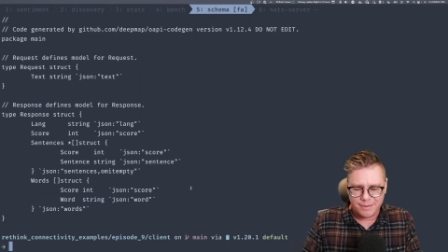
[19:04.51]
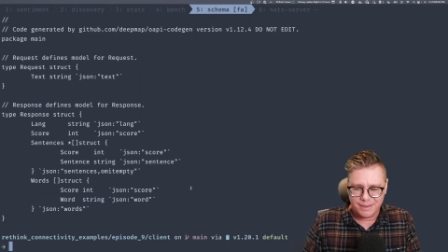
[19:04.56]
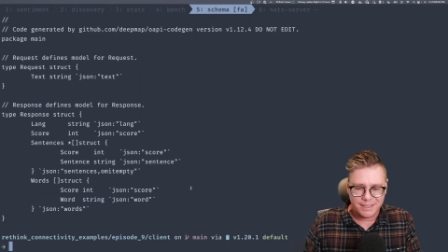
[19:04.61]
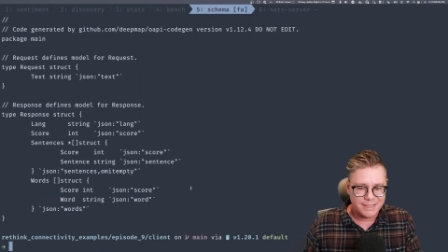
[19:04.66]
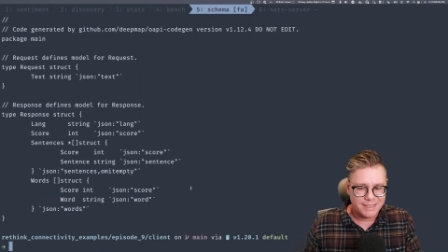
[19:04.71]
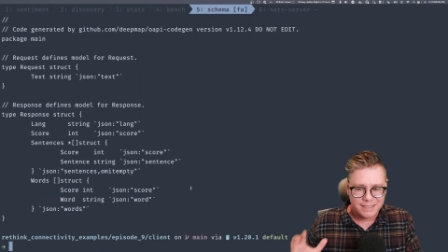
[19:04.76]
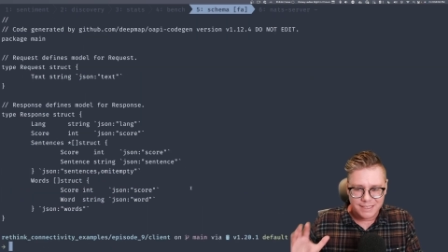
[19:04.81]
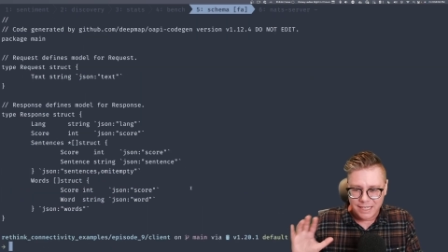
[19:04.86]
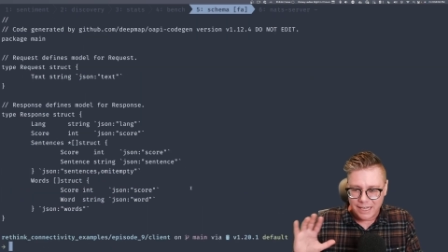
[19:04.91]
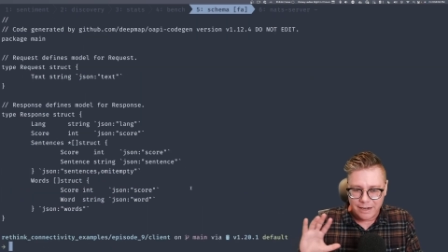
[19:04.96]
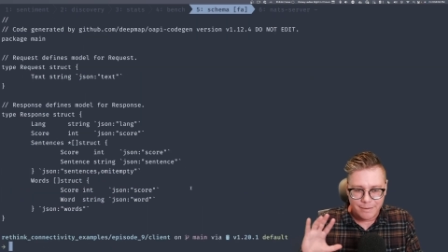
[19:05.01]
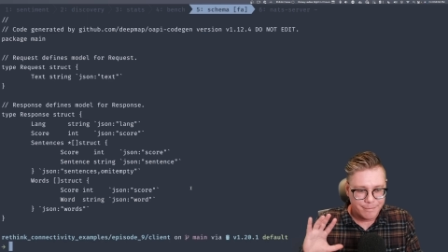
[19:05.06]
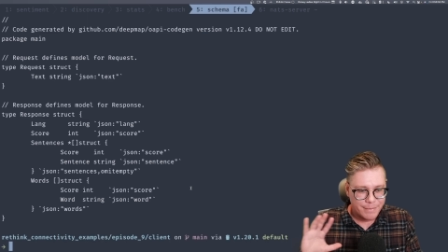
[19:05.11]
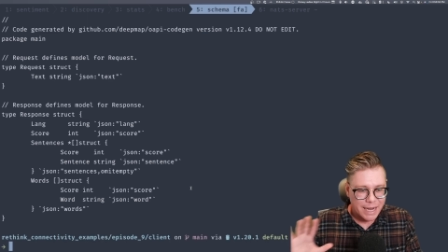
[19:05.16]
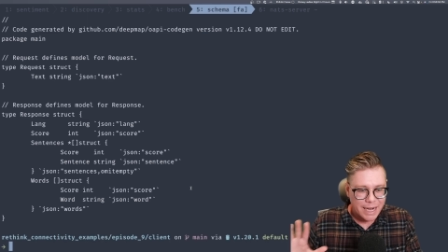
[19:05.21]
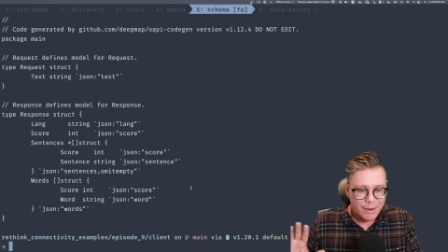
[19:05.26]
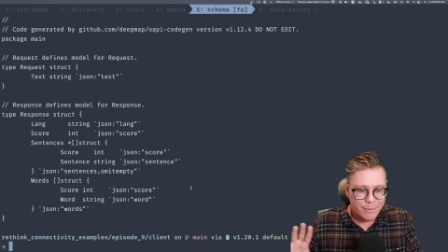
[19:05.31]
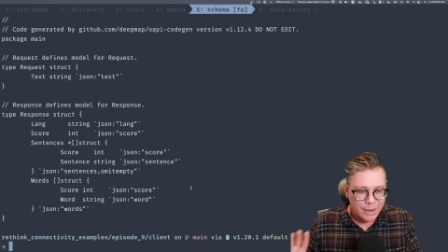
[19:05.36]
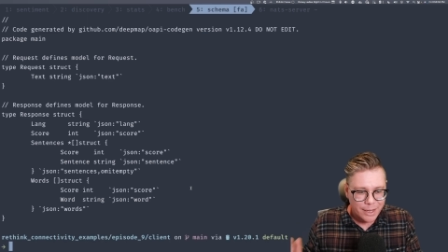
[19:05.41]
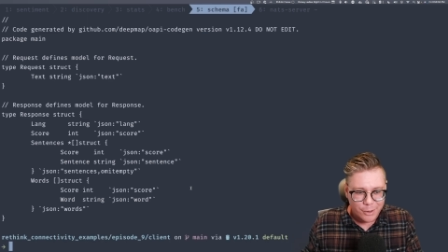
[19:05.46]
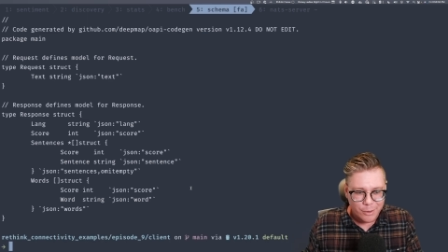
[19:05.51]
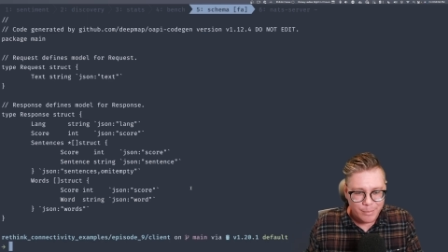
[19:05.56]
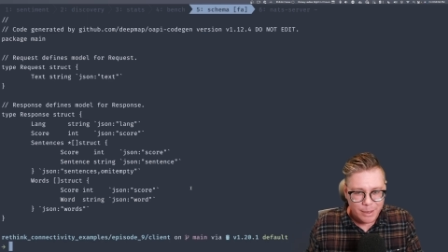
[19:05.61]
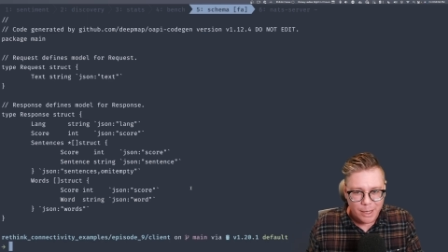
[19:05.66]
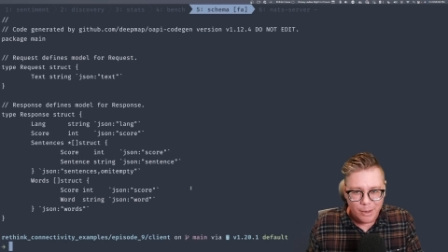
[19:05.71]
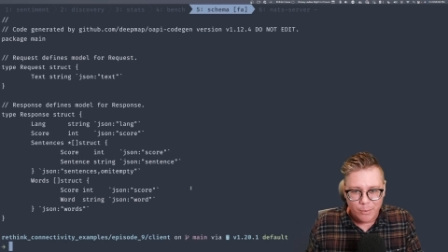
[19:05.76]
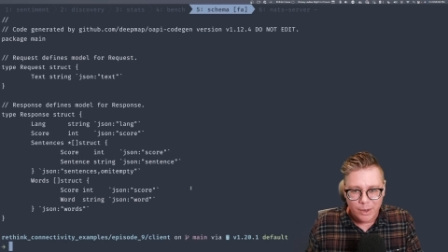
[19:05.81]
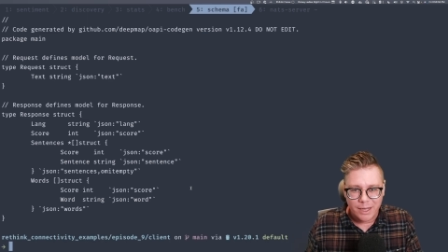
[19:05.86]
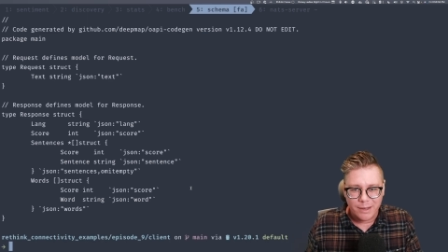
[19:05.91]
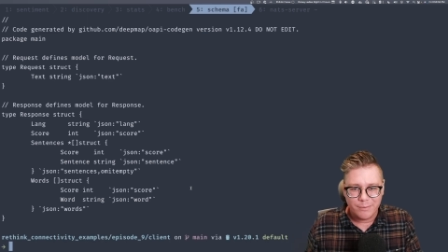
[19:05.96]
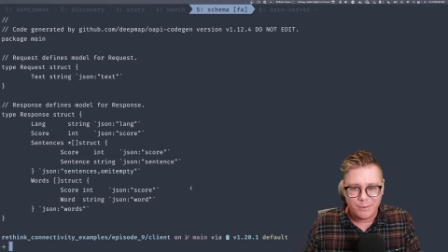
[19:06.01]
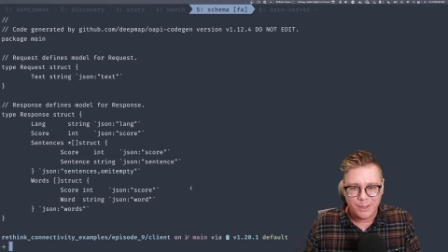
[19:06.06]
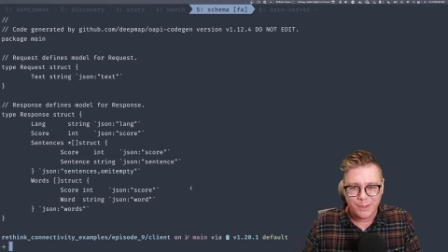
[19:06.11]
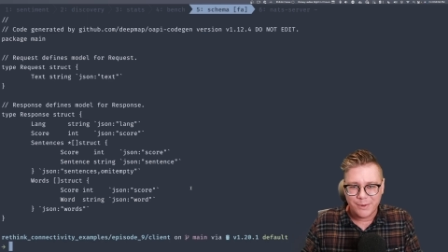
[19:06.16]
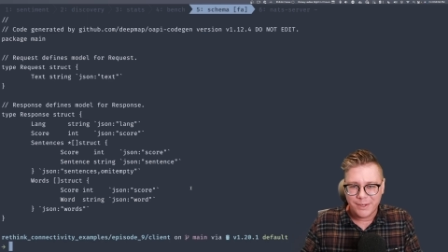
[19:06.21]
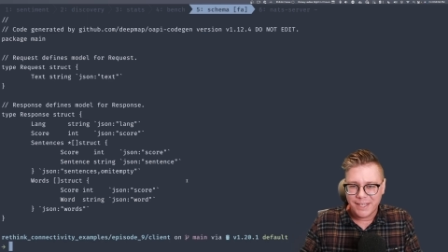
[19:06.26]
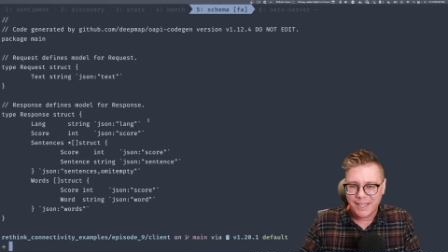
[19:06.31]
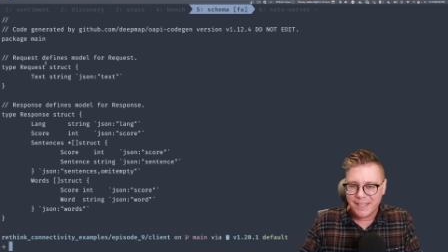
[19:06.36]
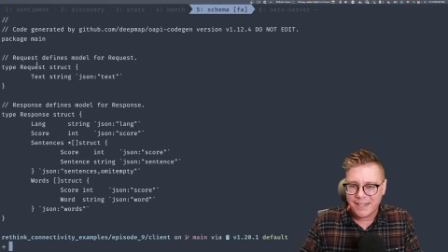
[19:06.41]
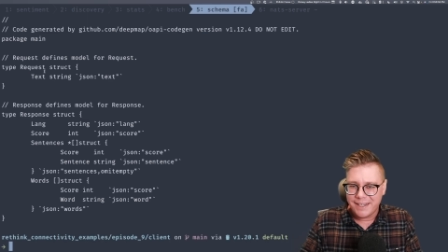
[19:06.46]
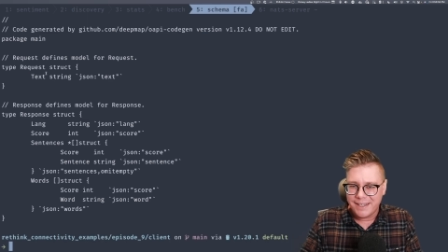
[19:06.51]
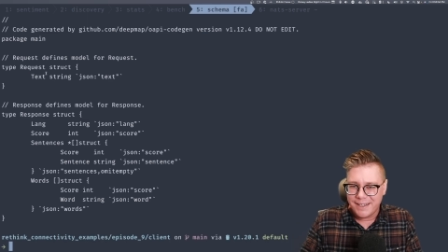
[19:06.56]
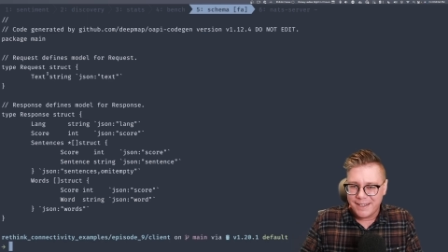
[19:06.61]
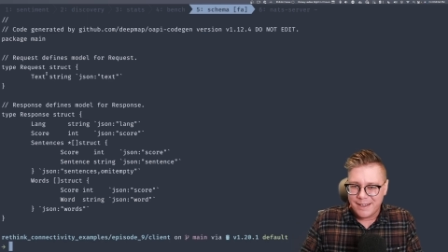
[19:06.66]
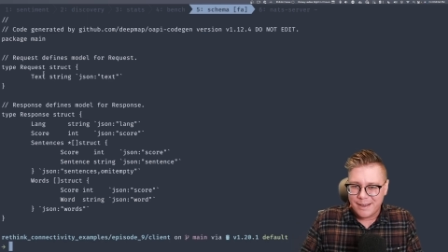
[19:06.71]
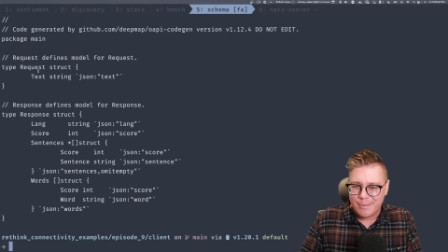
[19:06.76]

this is kind of my roundabout way of doing it,